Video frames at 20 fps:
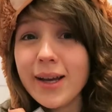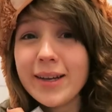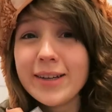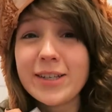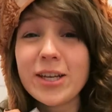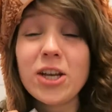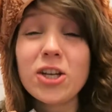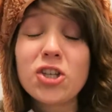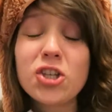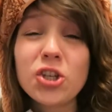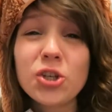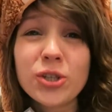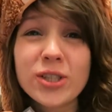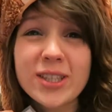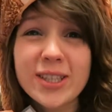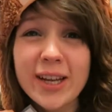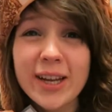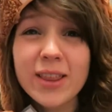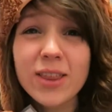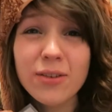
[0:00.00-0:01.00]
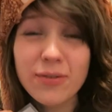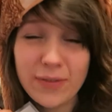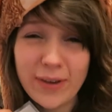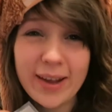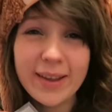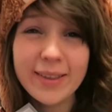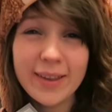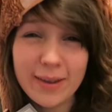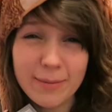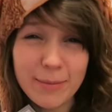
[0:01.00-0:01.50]
Did you see the
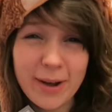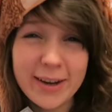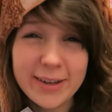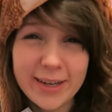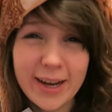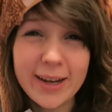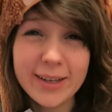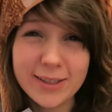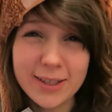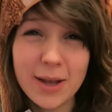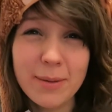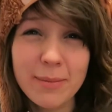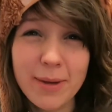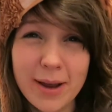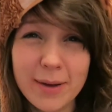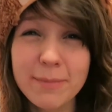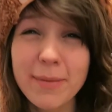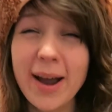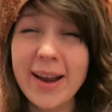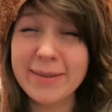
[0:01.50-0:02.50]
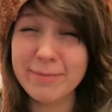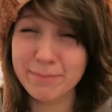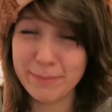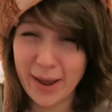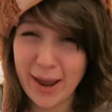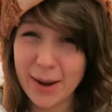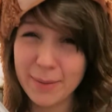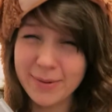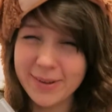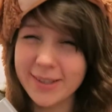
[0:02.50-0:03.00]
thing that my dad's up? My
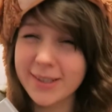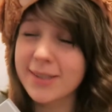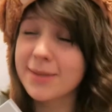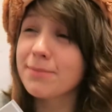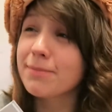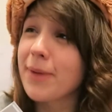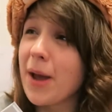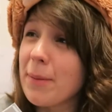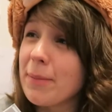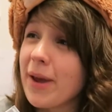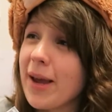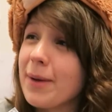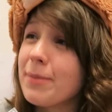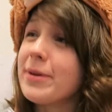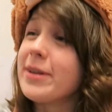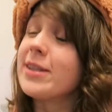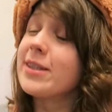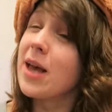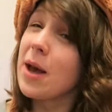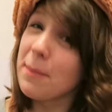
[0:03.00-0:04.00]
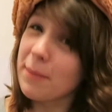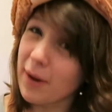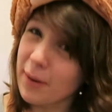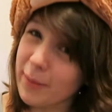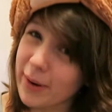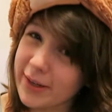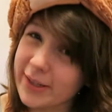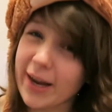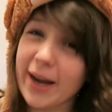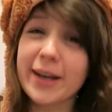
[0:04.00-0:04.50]
babies, my
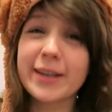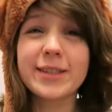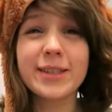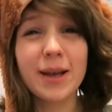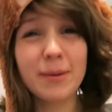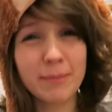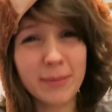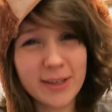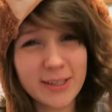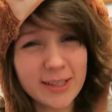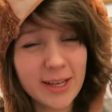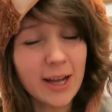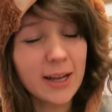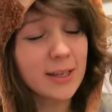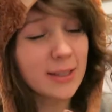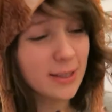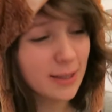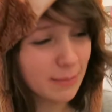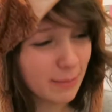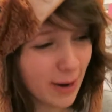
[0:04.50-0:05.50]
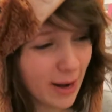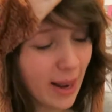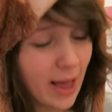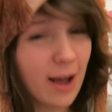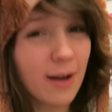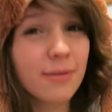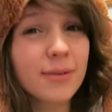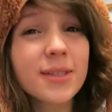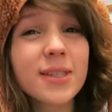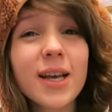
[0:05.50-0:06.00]
dads, my sons, my
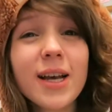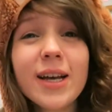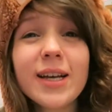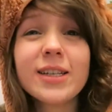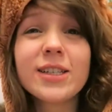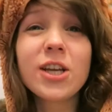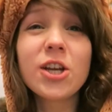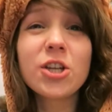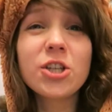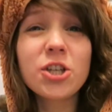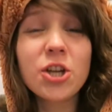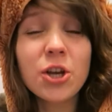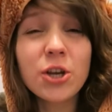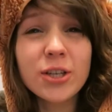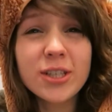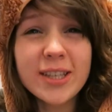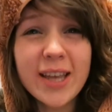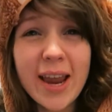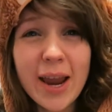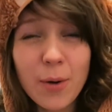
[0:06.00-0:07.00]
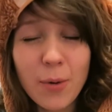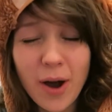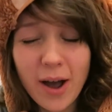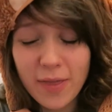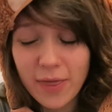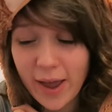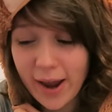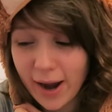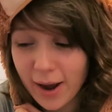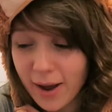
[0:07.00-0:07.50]
loves. Did you see what
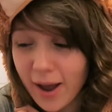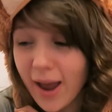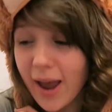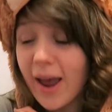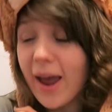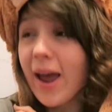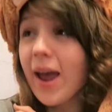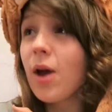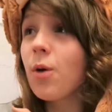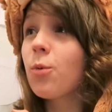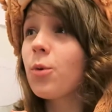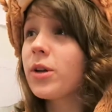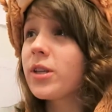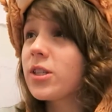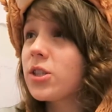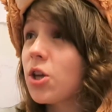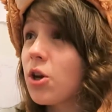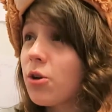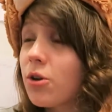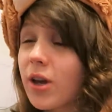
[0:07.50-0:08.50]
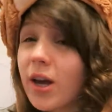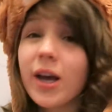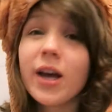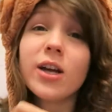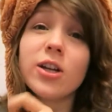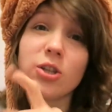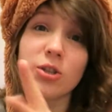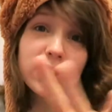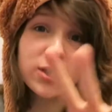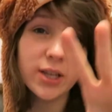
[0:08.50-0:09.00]
they are? It was so good.
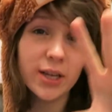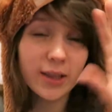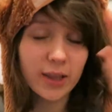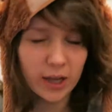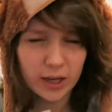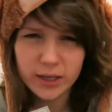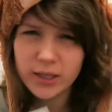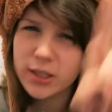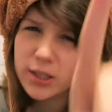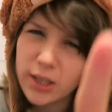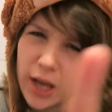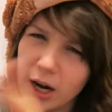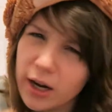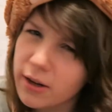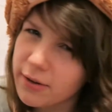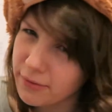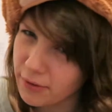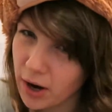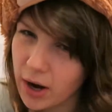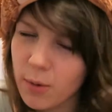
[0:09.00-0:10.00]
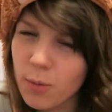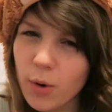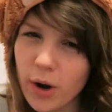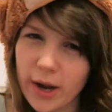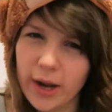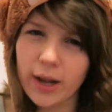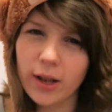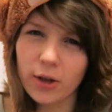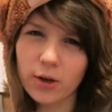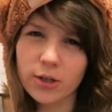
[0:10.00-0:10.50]
Did you see that exact frame where
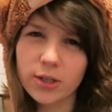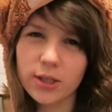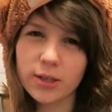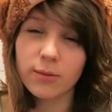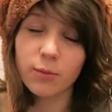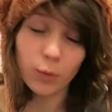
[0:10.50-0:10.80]
he looked?